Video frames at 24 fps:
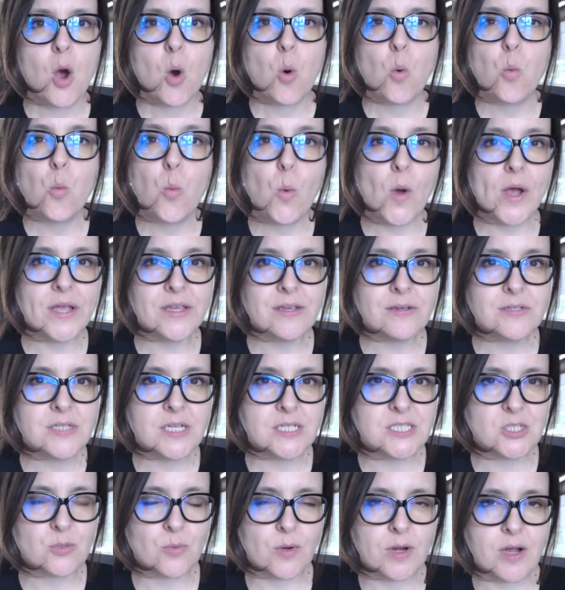what you
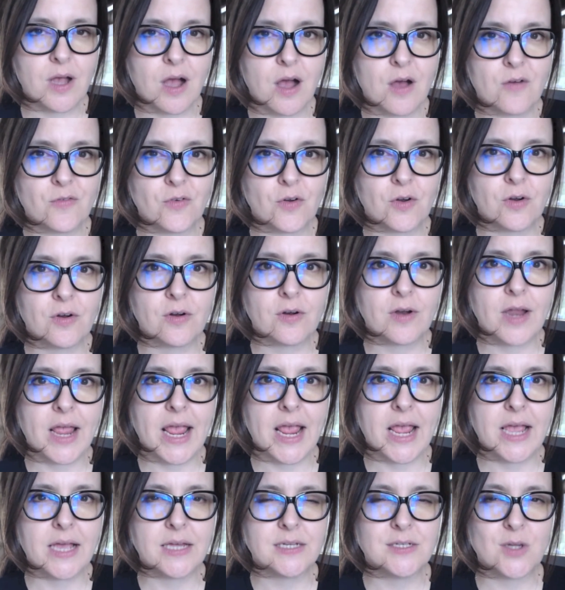did to recover
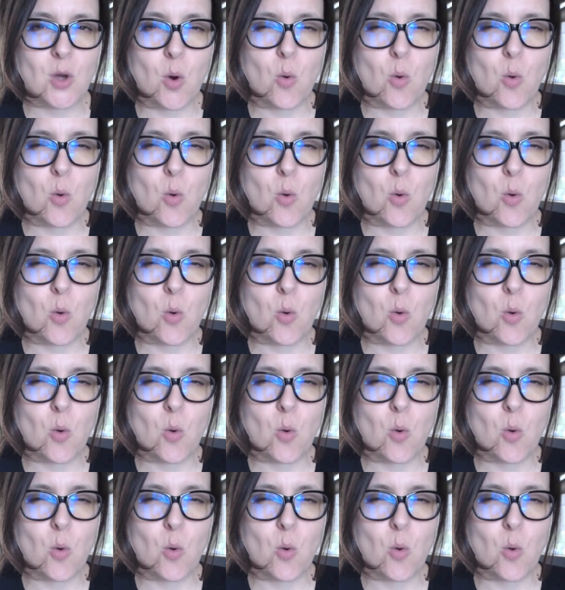and